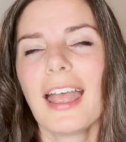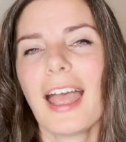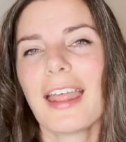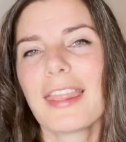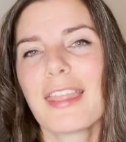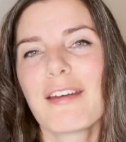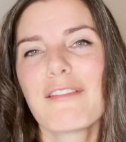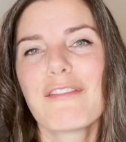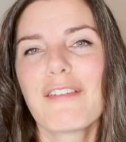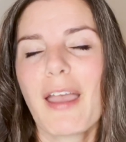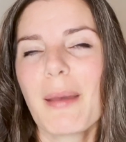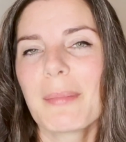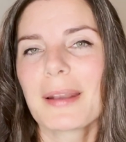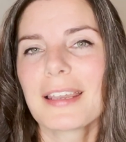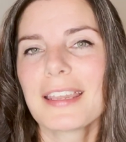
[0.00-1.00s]
the
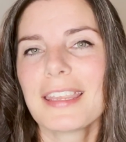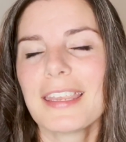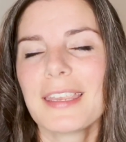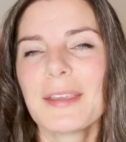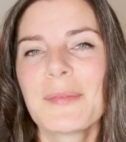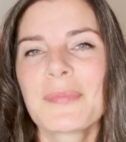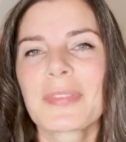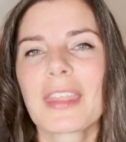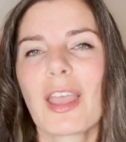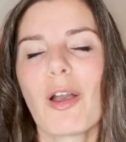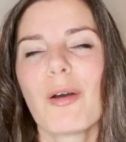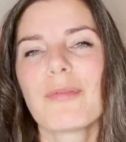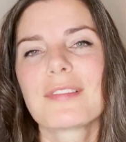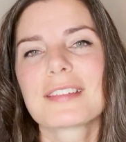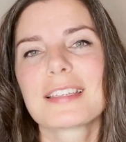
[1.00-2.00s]
family.
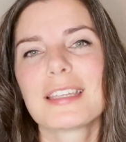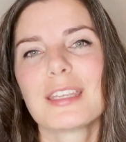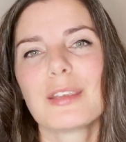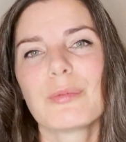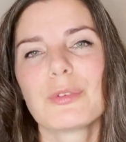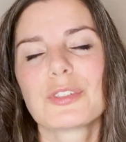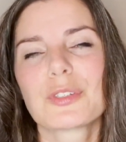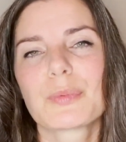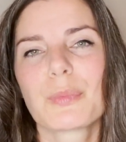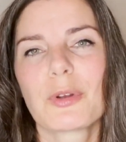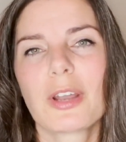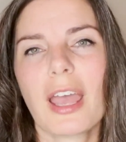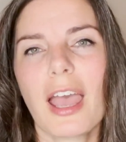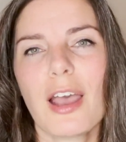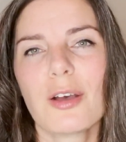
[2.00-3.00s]
Obviously, we just
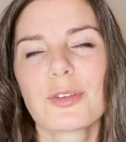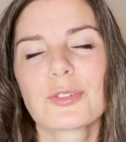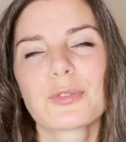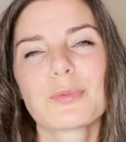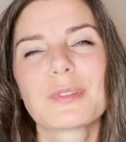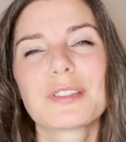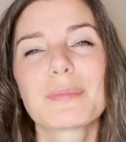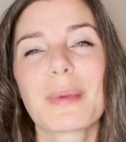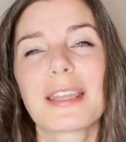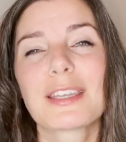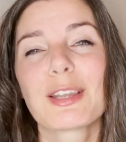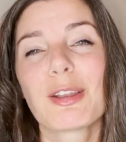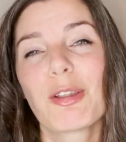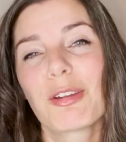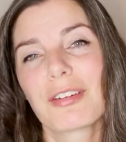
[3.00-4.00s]
bought a house. We spent
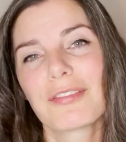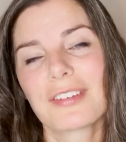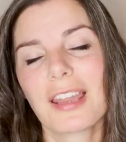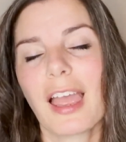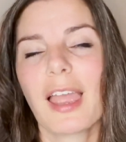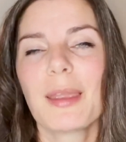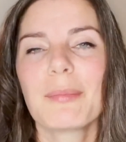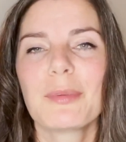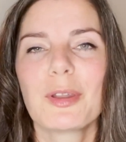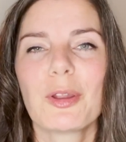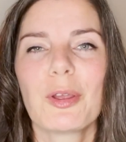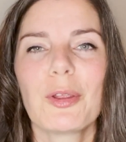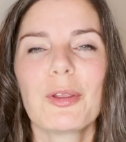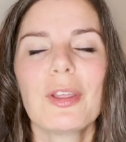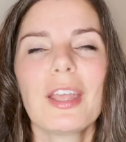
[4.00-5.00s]
a lot of time, you
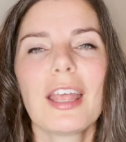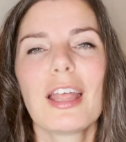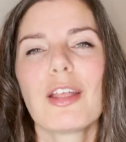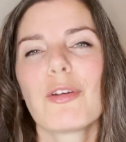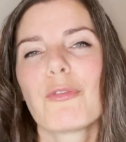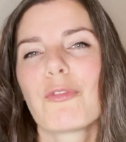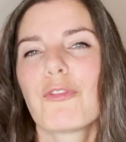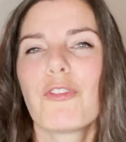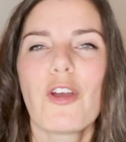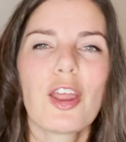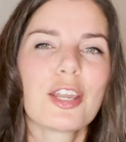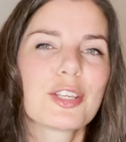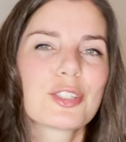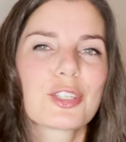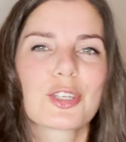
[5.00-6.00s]
know,
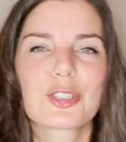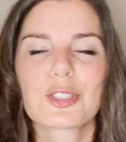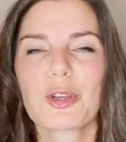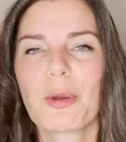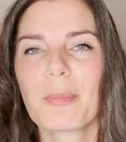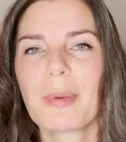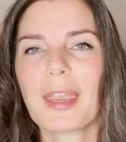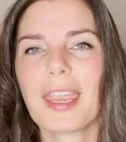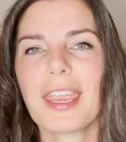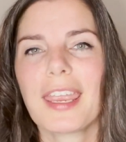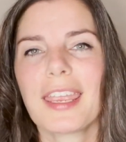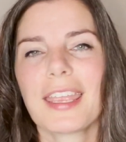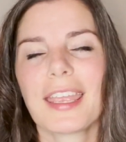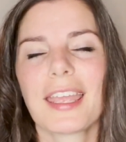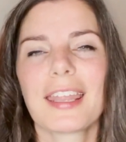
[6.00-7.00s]
furniture
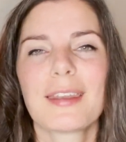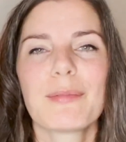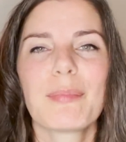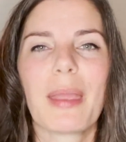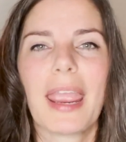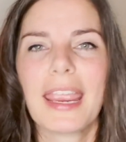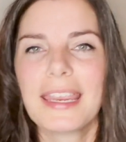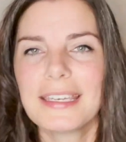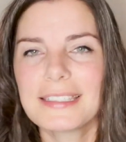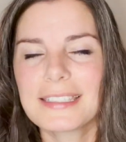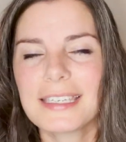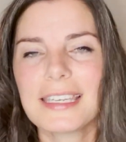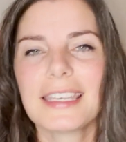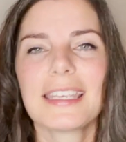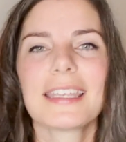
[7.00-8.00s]
shopping and
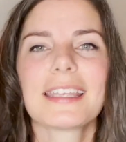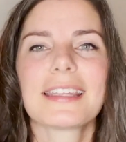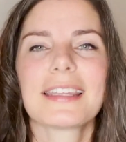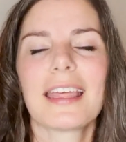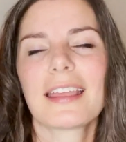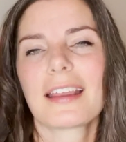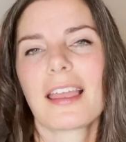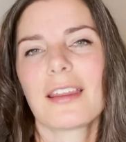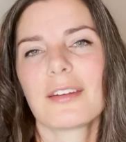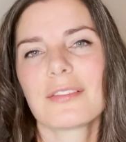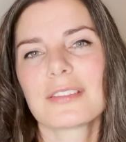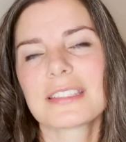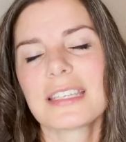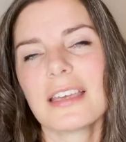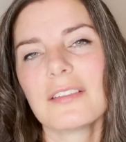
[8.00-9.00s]
painting and that kind
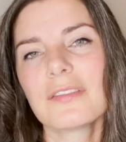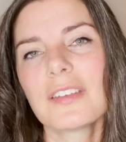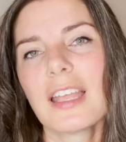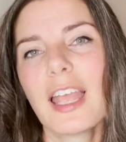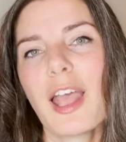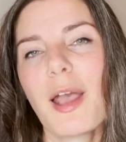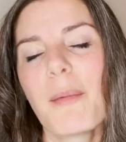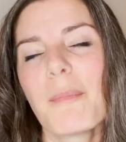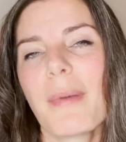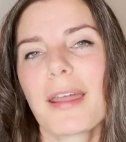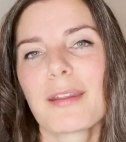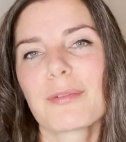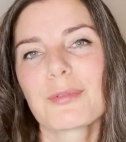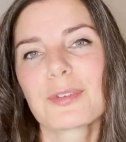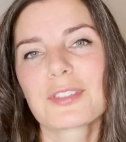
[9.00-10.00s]
of stuff. But
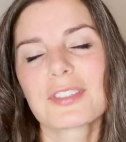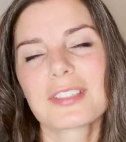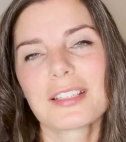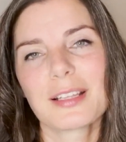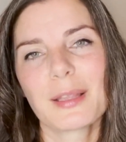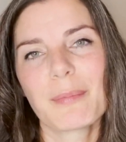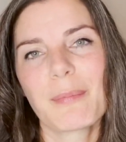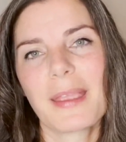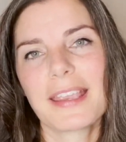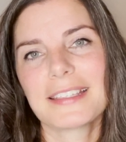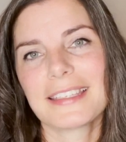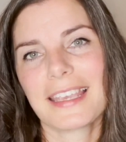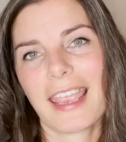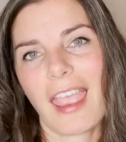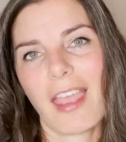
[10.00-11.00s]
it was still
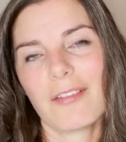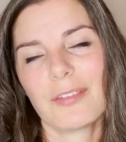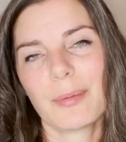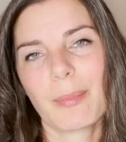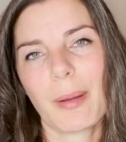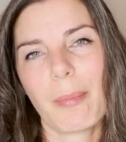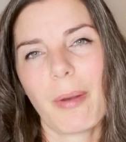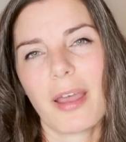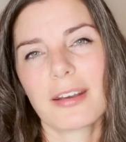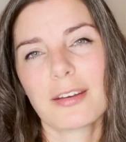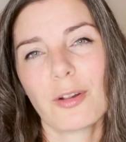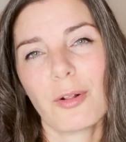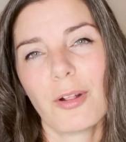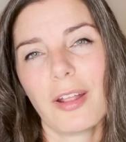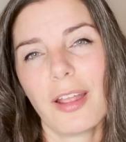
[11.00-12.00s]
amazing having my
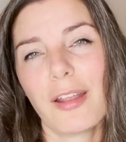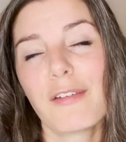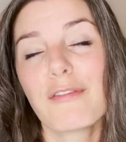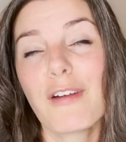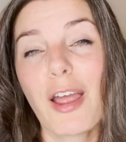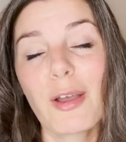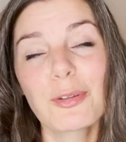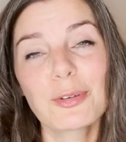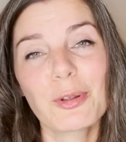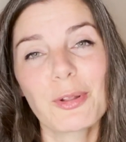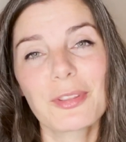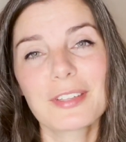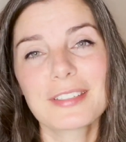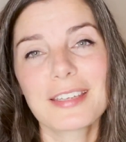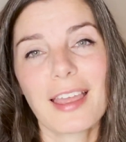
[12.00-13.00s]
partner around all
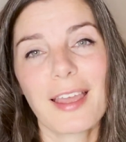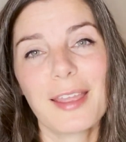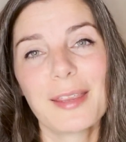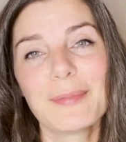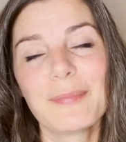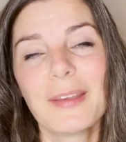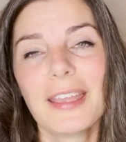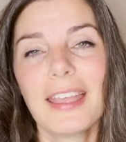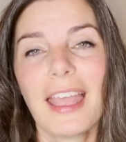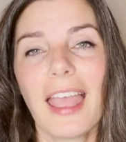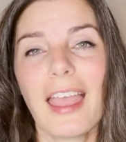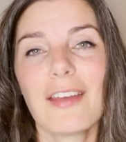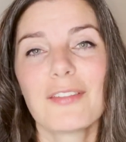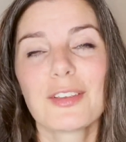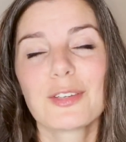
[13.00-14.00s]
the time.
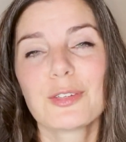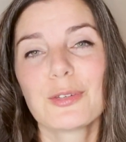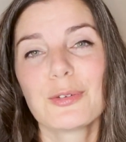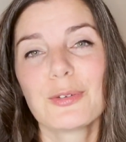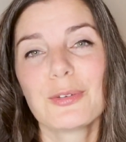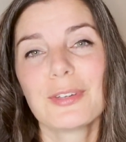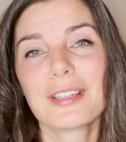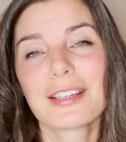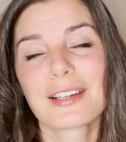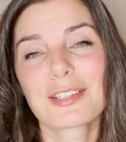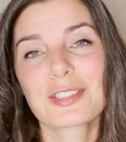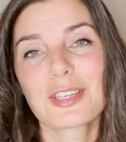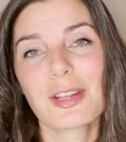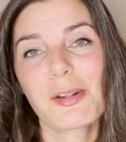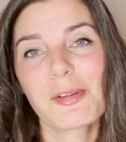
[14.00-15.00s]
Having 2 little
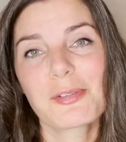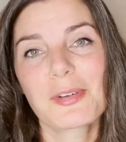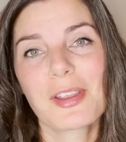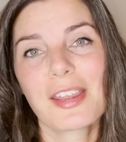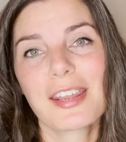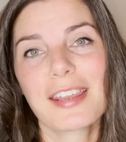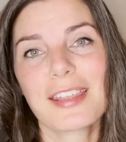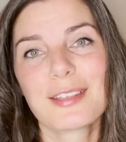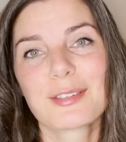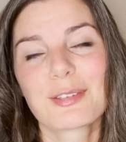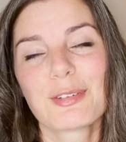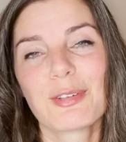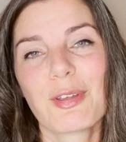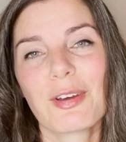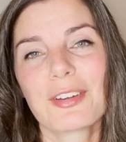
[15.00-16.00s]
children is
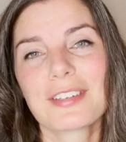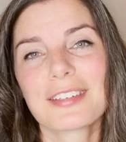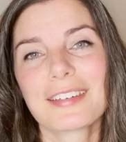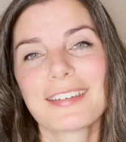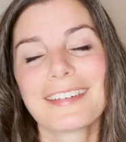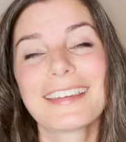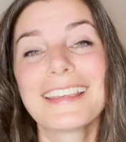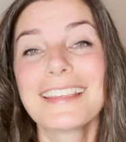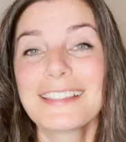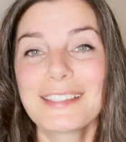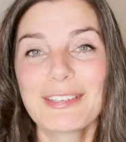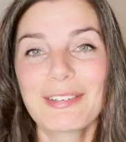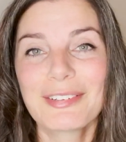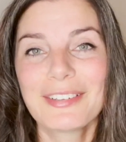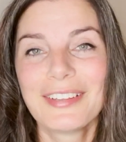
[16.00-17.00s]
not
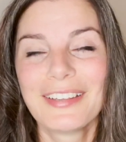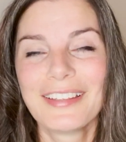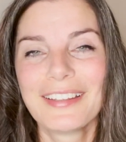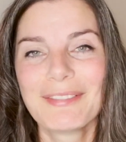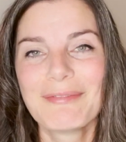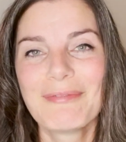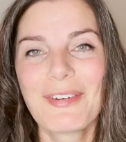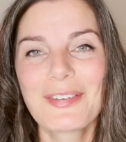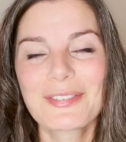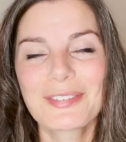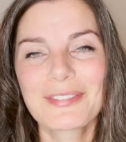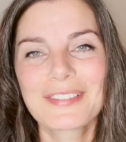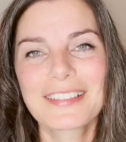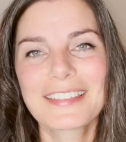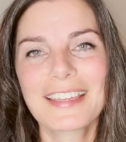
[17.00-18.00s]
easy most
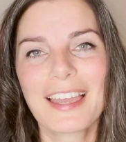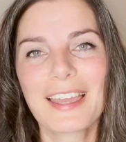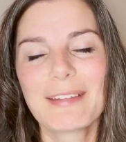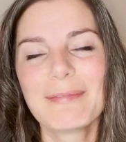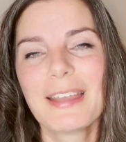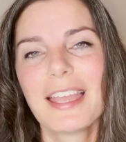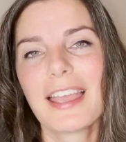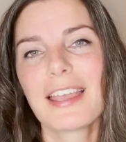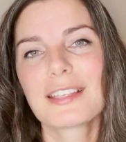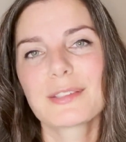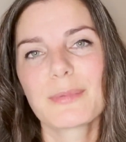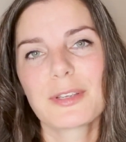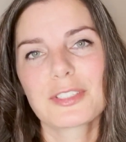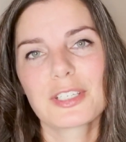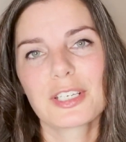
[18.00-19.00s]
of the time,
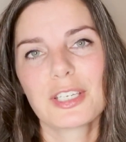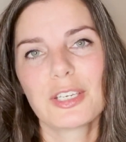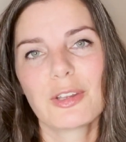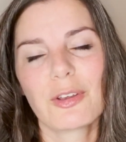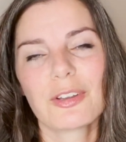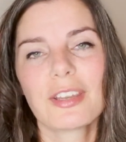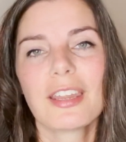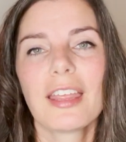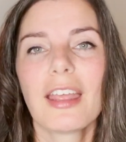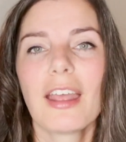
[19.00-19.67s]
especially not